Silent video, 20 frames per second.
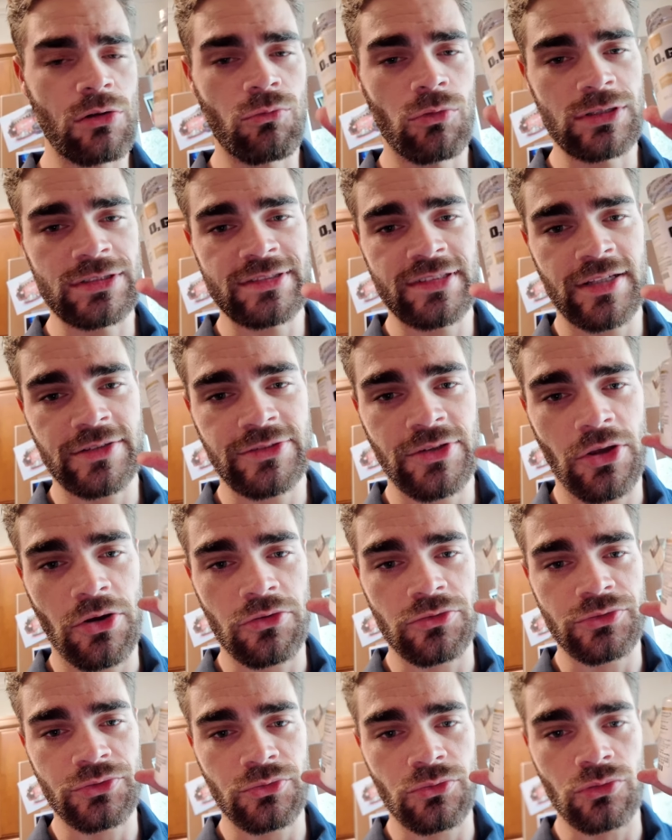was this
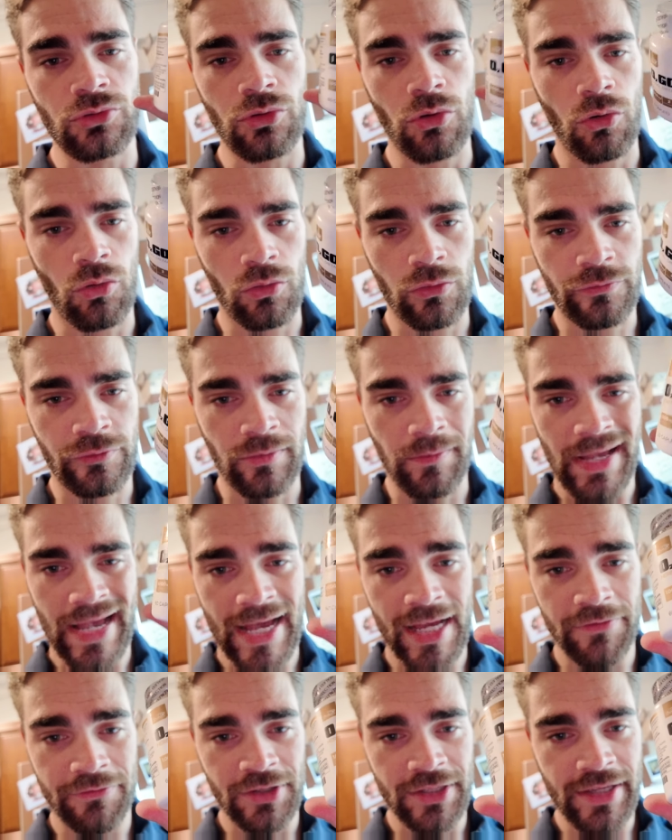O2 Gold from
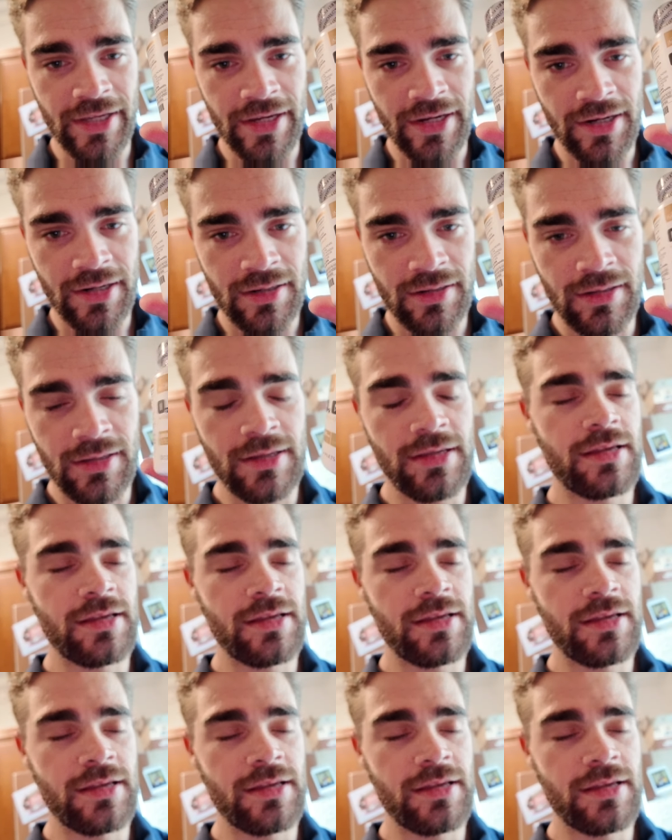Advocare.